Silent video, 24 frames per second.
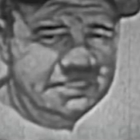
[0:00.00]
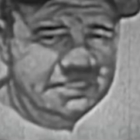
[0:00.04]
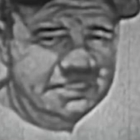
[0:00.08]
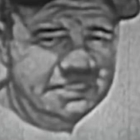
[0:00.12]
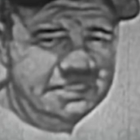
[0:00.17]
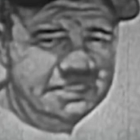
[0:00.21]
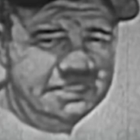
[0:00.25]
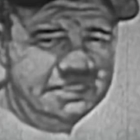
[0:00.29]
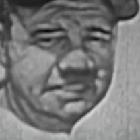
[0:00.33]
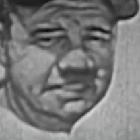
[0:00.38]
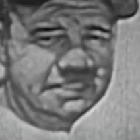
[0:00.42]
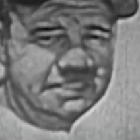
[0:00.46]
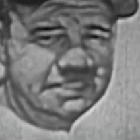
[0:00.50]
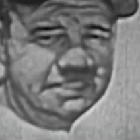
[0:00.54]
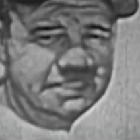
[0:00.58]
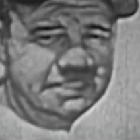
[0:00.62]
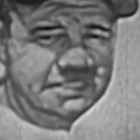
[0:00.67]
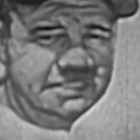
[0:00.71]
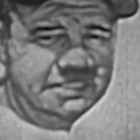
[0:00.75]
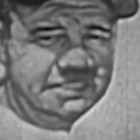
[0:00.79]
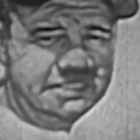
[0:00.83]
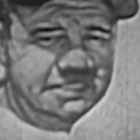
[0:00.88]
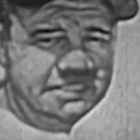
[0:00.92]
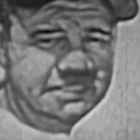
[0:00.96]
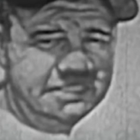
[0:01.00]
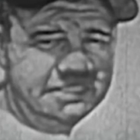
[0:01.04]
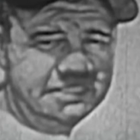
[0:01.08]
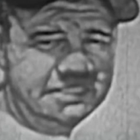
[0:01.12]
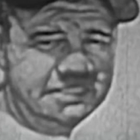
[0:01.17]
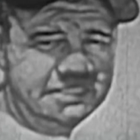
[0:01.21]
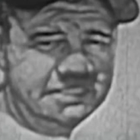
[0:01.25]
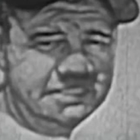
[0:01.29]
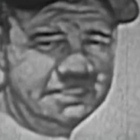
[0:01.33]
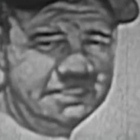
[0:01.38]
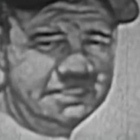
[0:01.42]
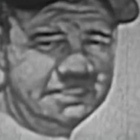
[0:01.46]

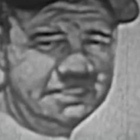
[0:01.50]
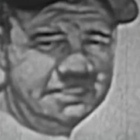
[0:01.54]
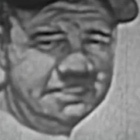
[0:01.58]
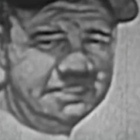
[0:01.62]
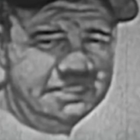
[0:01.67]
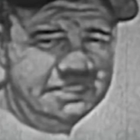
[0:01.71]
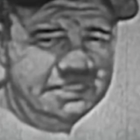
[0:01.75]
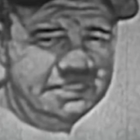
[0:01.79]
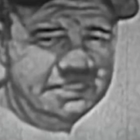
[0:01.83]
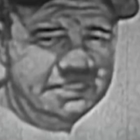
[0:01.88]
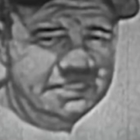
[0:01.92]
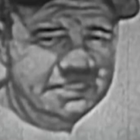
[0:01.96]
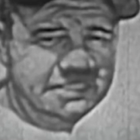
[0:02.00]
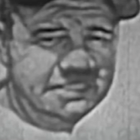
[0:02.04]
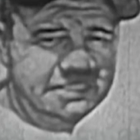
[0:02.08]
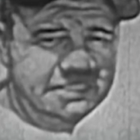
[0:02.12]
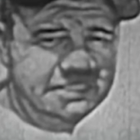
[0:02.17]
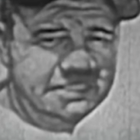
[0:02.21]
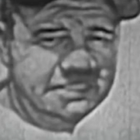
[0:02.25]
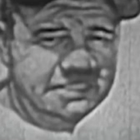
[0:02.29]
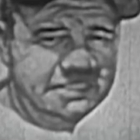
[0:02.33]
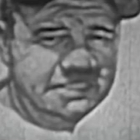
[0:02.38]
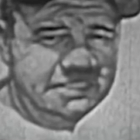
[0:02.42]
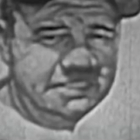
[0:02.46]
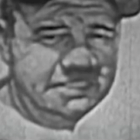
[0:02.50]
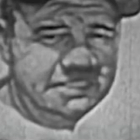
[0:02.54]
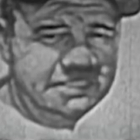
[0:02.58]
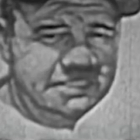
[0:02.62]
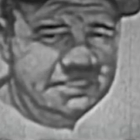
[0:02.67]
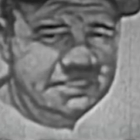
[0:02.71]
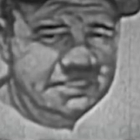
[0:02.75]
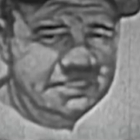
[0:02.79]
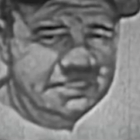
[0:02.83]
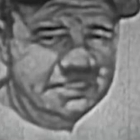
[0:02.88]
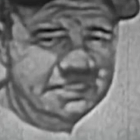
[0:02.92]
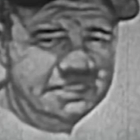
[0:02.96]

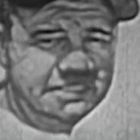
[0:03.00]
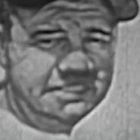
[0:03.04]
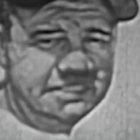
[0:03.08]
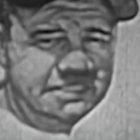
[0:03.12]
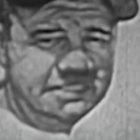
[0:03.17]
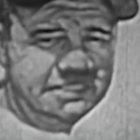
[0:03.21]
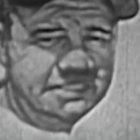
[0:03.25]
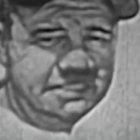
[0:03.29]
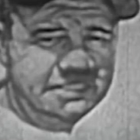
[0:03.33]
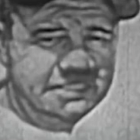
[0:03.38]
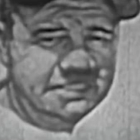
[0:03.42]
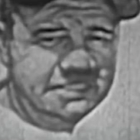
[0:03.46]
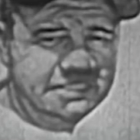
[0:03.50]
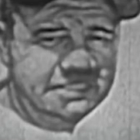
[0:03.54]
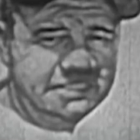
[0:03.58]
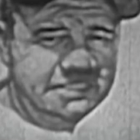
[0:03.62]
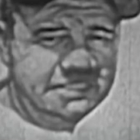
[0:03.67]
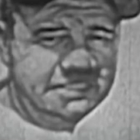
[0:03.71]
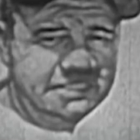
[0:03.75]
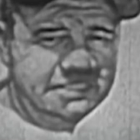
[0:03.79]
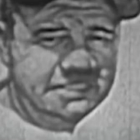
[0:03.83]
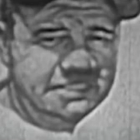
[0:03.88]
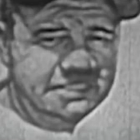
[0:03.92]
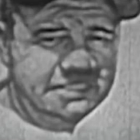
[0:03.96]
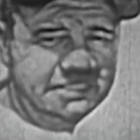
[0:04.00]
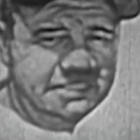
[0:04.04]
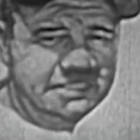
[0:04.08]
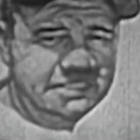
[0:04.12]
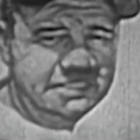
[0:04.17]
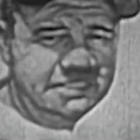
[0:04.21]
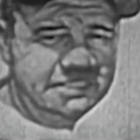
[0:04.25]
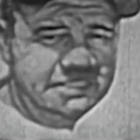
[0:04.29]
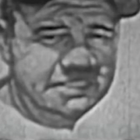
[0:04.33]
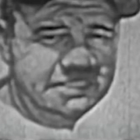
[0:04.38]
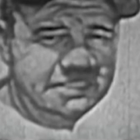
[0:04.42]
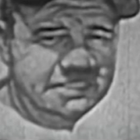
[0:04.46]

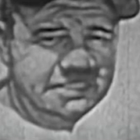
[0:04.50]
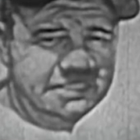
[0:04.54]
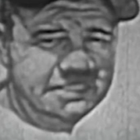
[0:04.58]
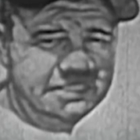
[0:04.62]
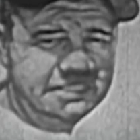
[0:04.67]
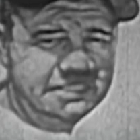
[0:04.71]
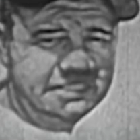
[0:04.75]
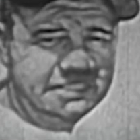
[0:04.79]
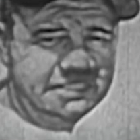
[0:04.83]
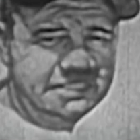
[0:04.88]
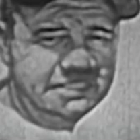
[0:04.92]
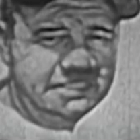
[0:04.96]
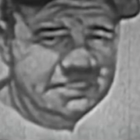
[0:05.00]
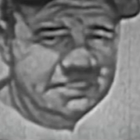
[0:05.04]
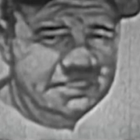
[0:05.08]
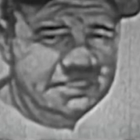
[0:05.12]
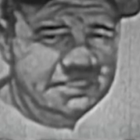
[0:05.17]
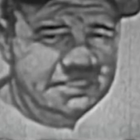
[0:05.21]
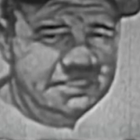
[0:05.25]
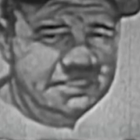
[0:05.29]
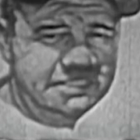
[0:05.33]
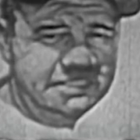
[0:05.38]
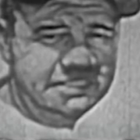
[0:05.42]
(not speaking)